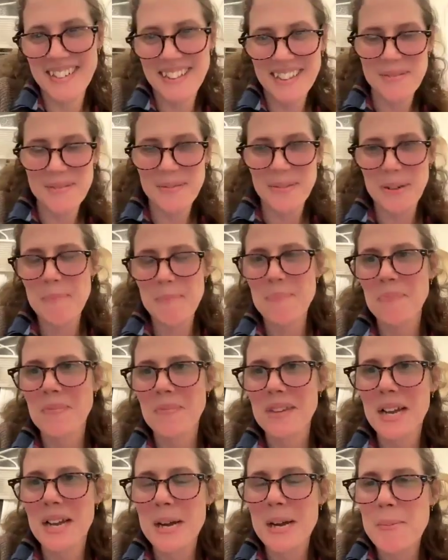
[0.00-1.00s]
I love it.
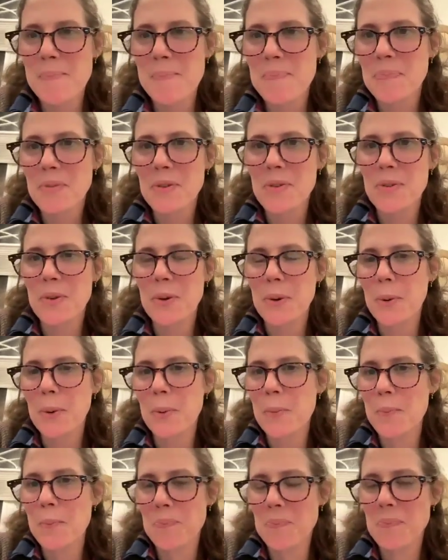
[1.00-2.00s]

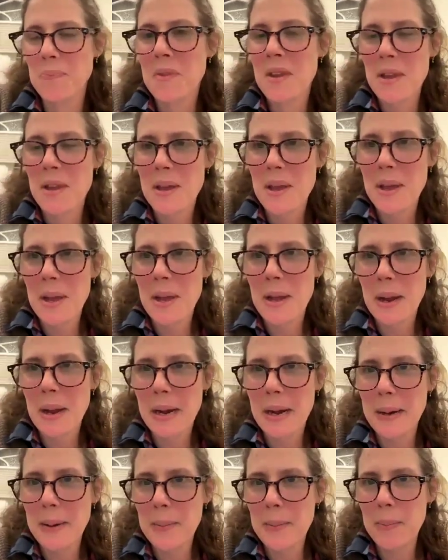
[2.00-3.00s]
So
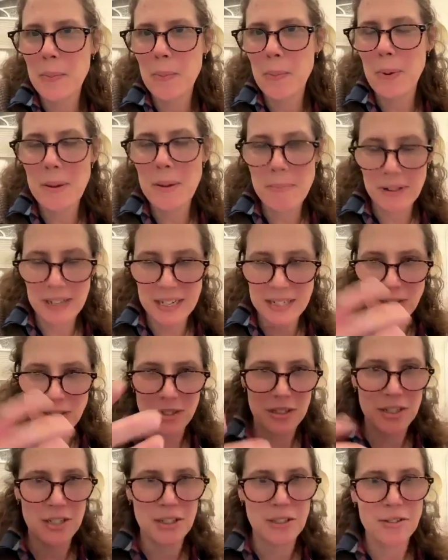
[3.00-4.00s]
we bless
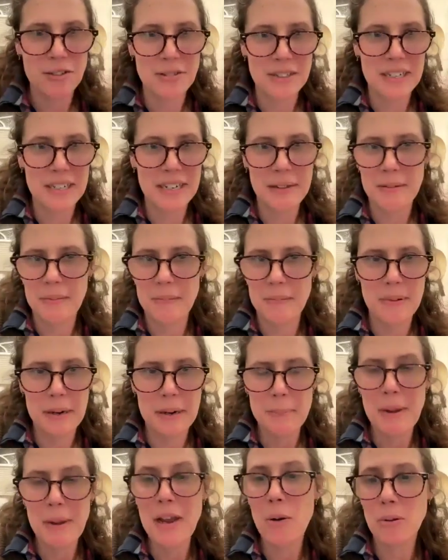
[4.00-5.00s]
our children, and
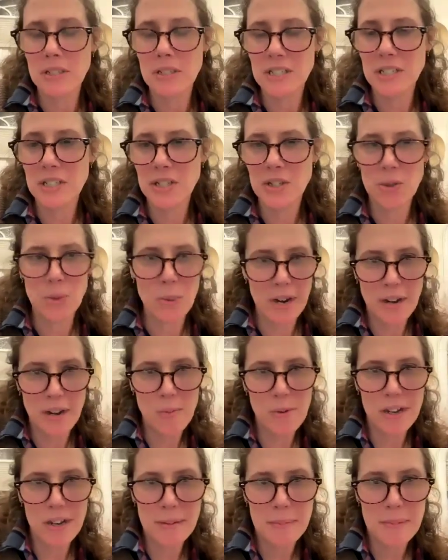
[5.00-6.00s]
my oldest is
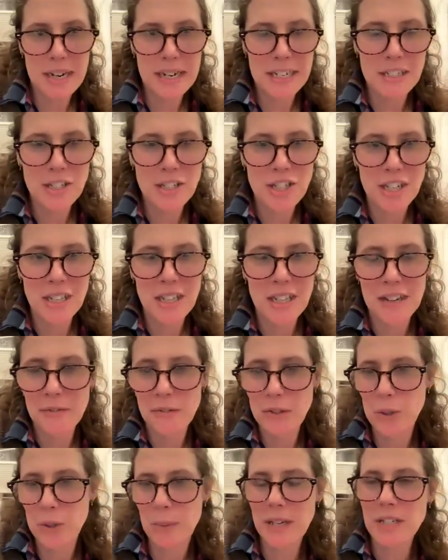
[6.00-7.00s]
21, and she
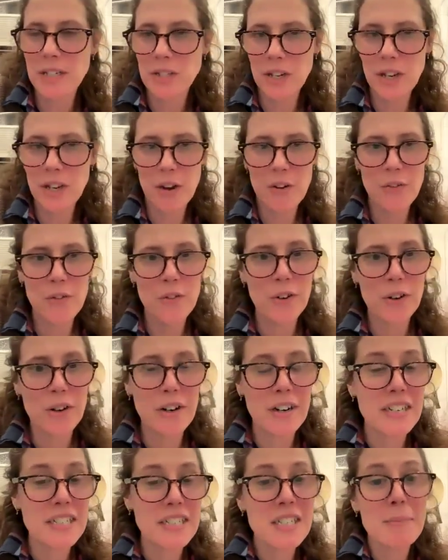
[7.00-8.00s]
left 2 weeks ago
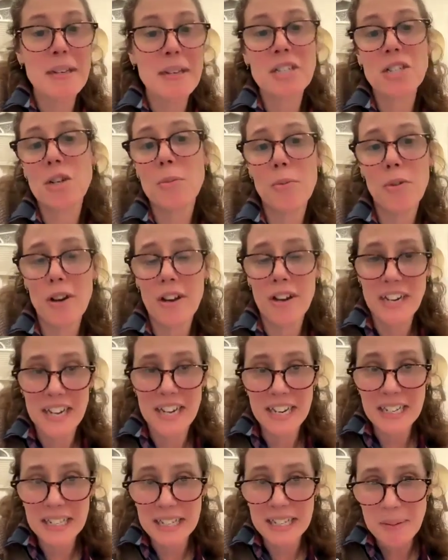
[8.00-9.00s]
for a semester abroad
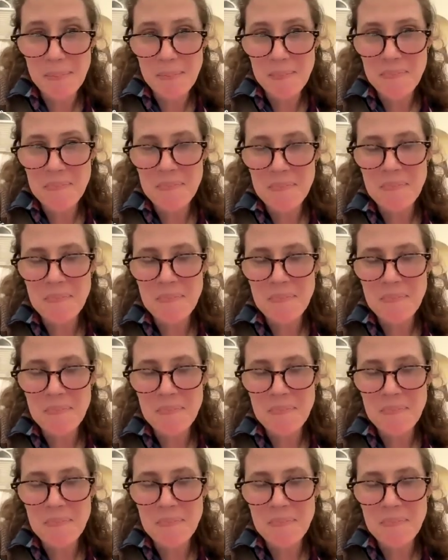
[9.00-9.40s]
in Italy.